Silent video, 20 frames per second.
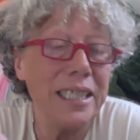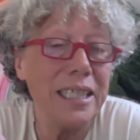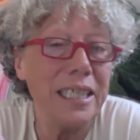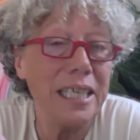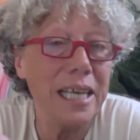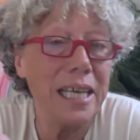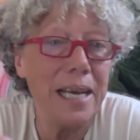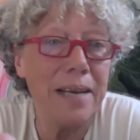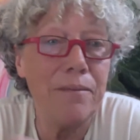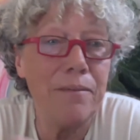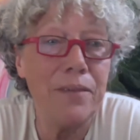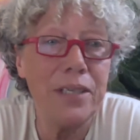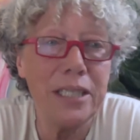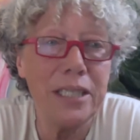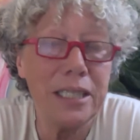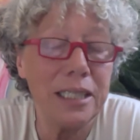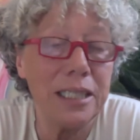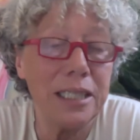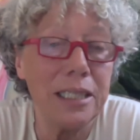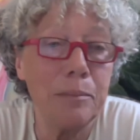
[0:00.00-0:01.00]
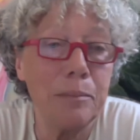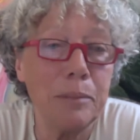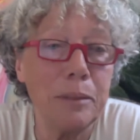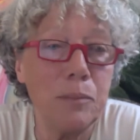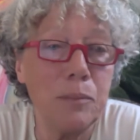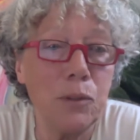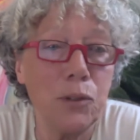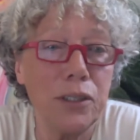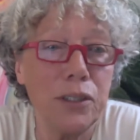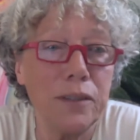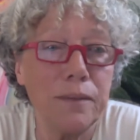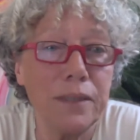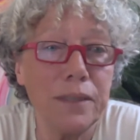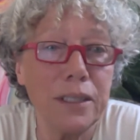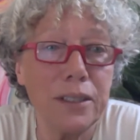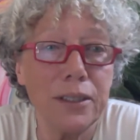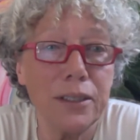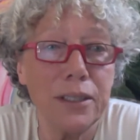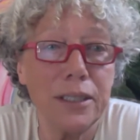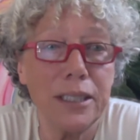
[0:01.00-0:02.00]
and canvas, a little bit more
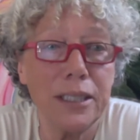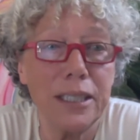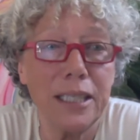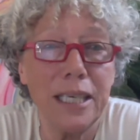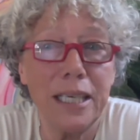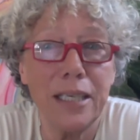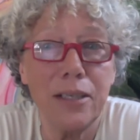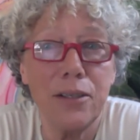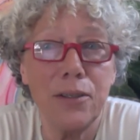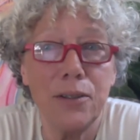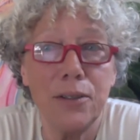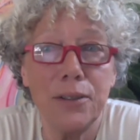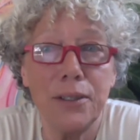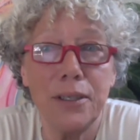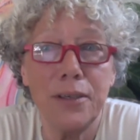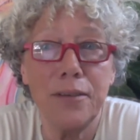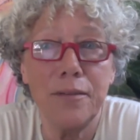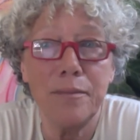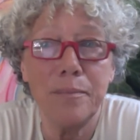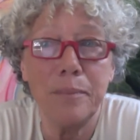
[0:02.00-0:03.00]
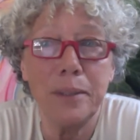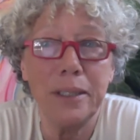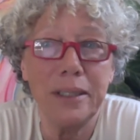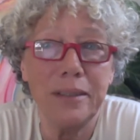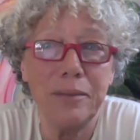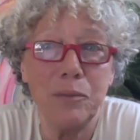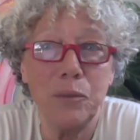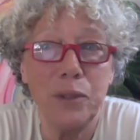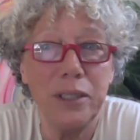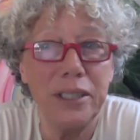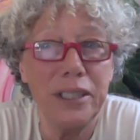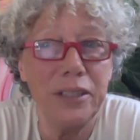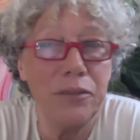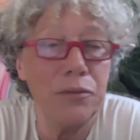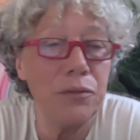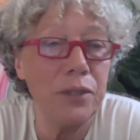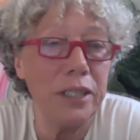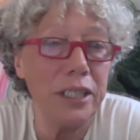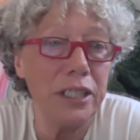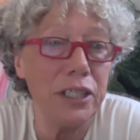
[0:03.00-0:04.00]
difficult to get hold of, but
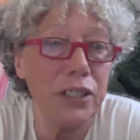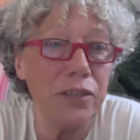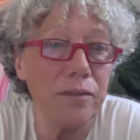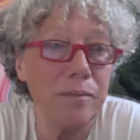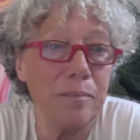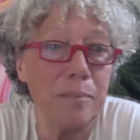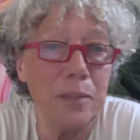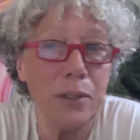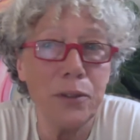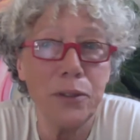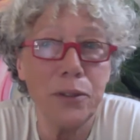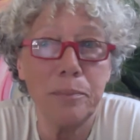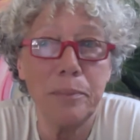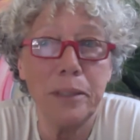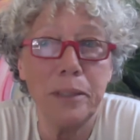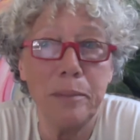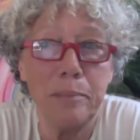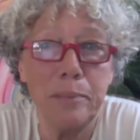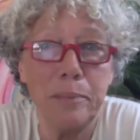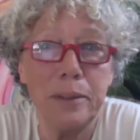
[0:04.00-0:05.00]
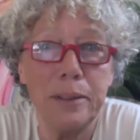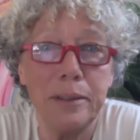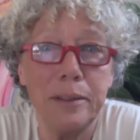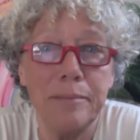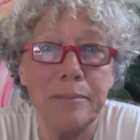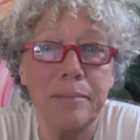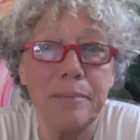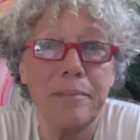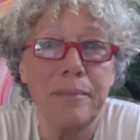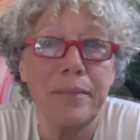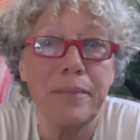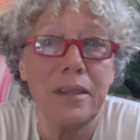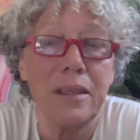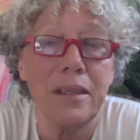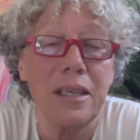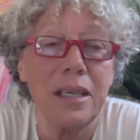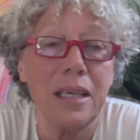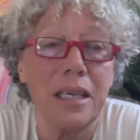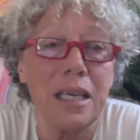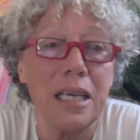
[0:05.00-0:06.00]
within reach of most people.
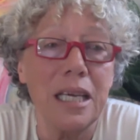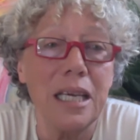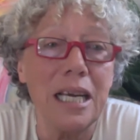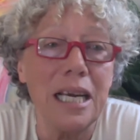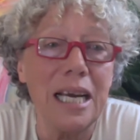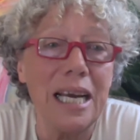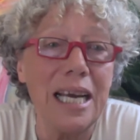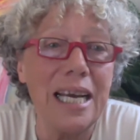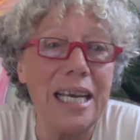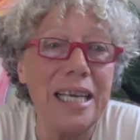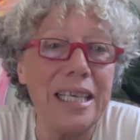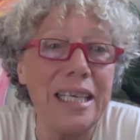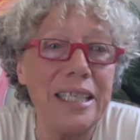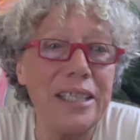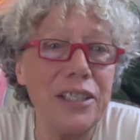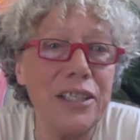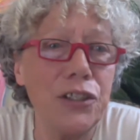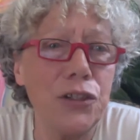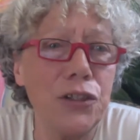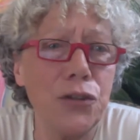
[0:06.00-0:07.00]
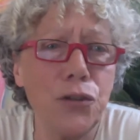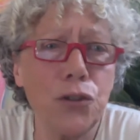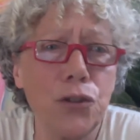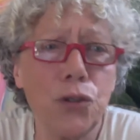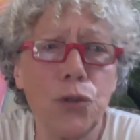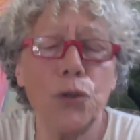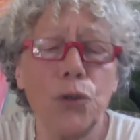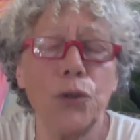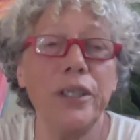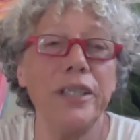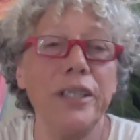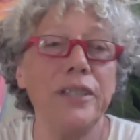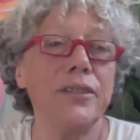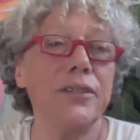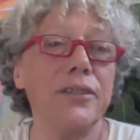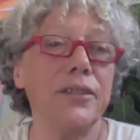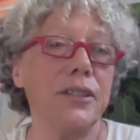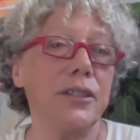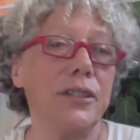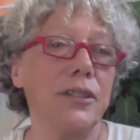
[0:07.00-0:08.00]
And
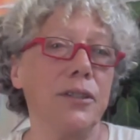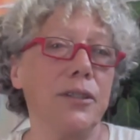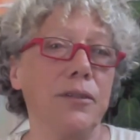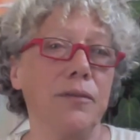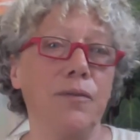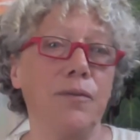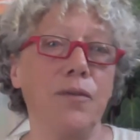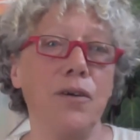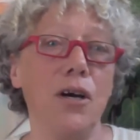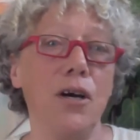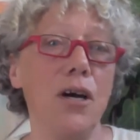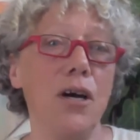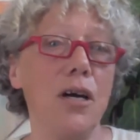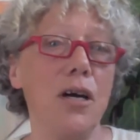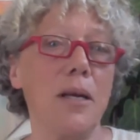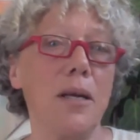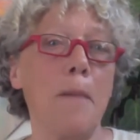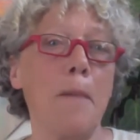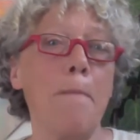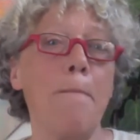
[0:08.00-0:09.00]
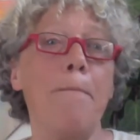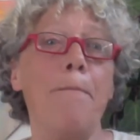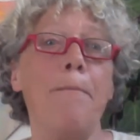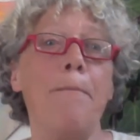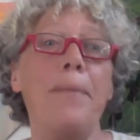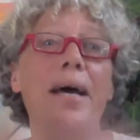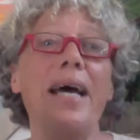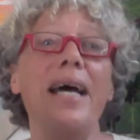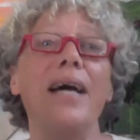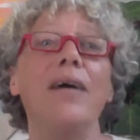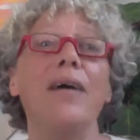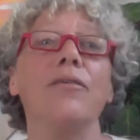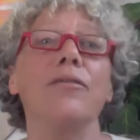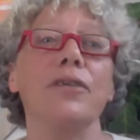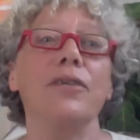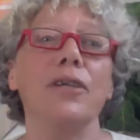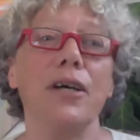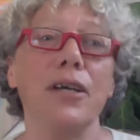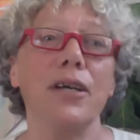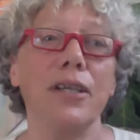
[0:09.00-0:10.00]
tutorials for art
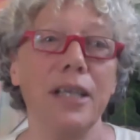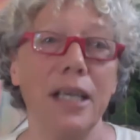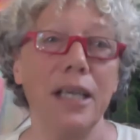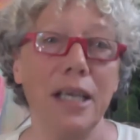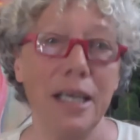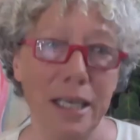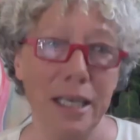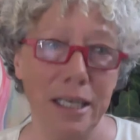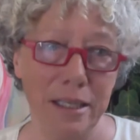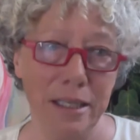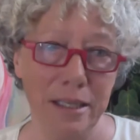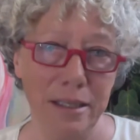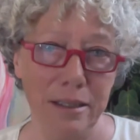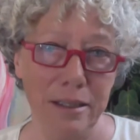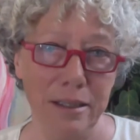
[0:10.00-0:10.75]
abound online.